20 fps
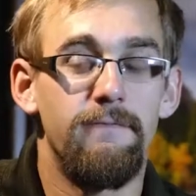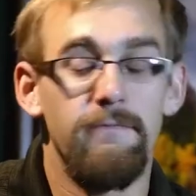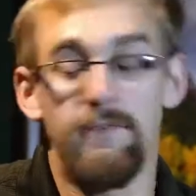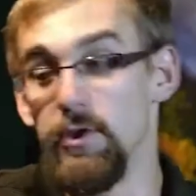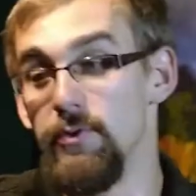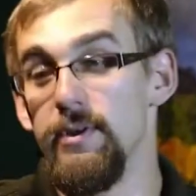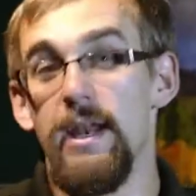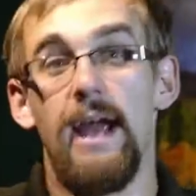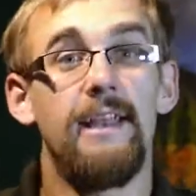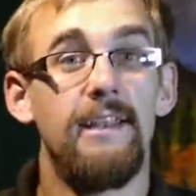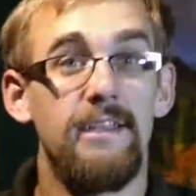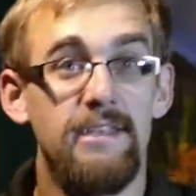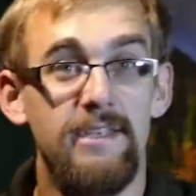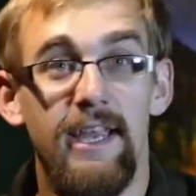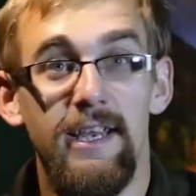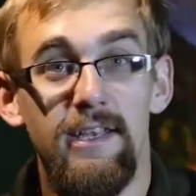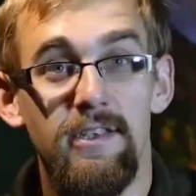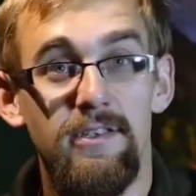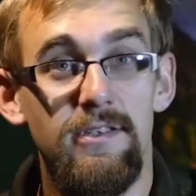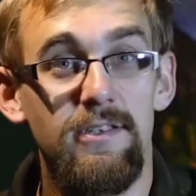the United
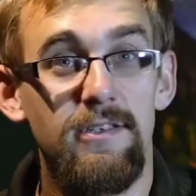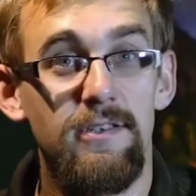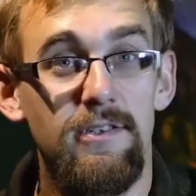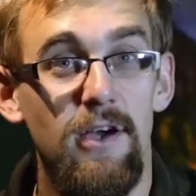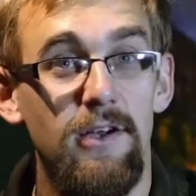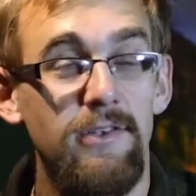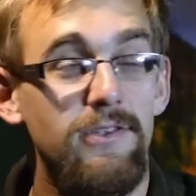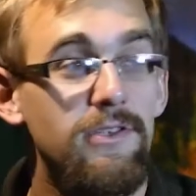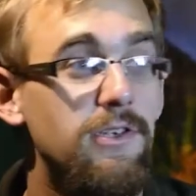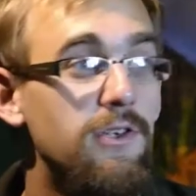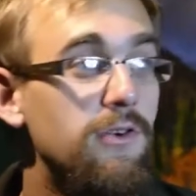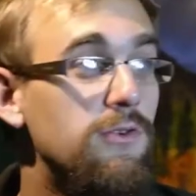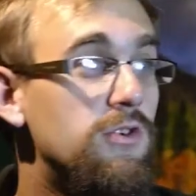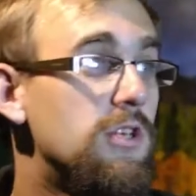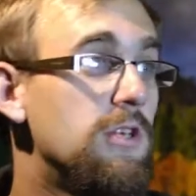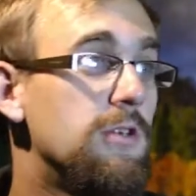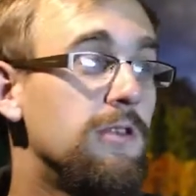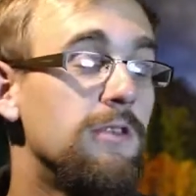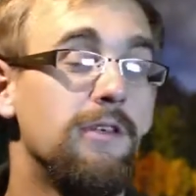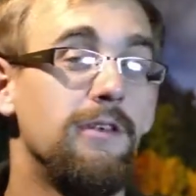States
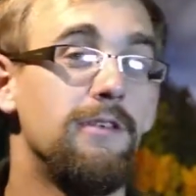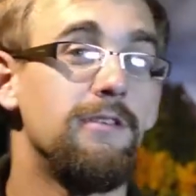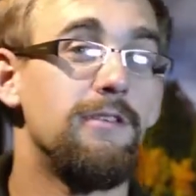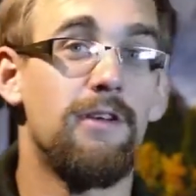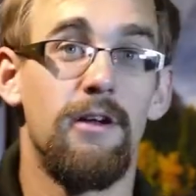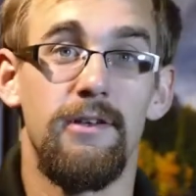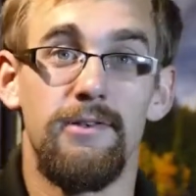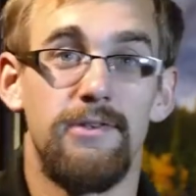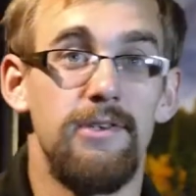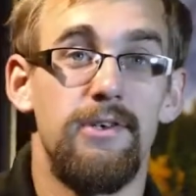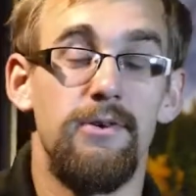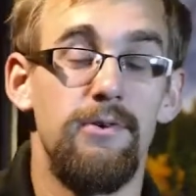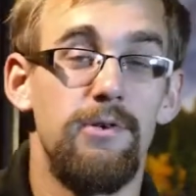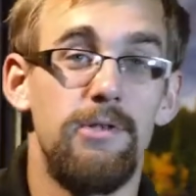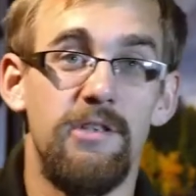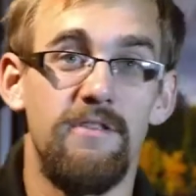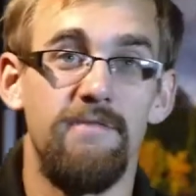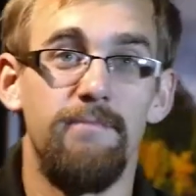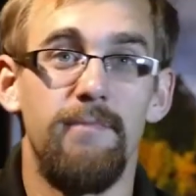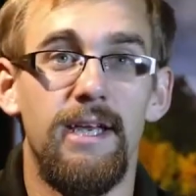Constitution, the
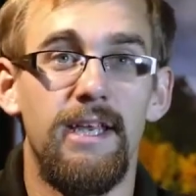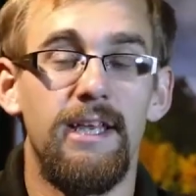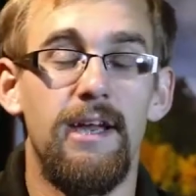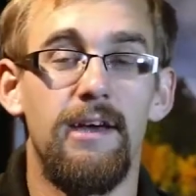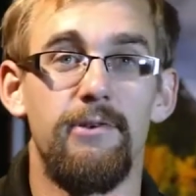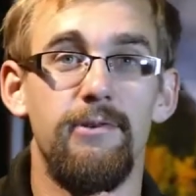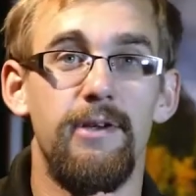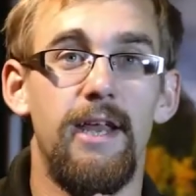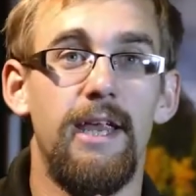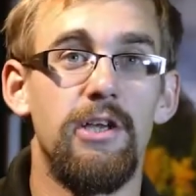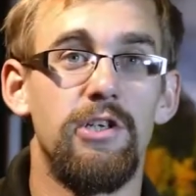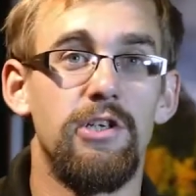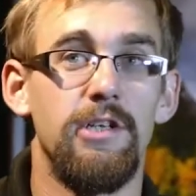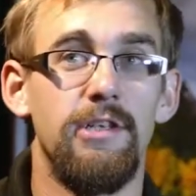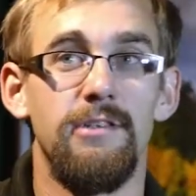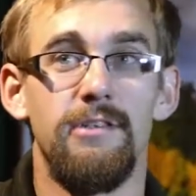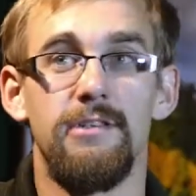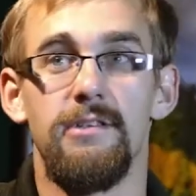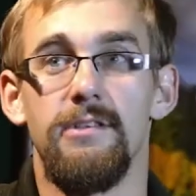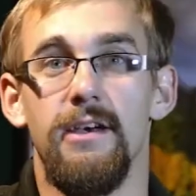constitutions of many other
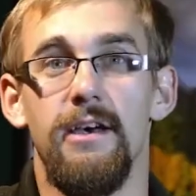nations,